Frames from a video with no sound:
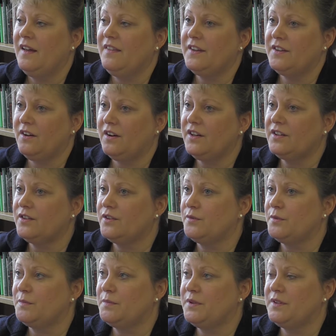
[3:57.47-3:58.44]
the doctors
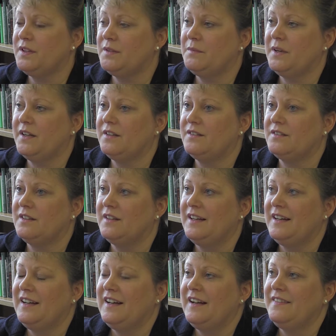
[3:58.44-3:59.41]
were pretty much,
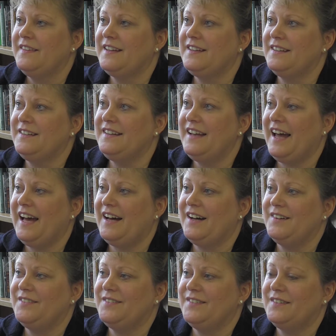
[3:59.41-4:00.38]
they didn't
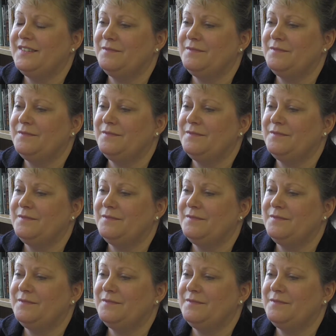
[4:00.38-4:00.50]
have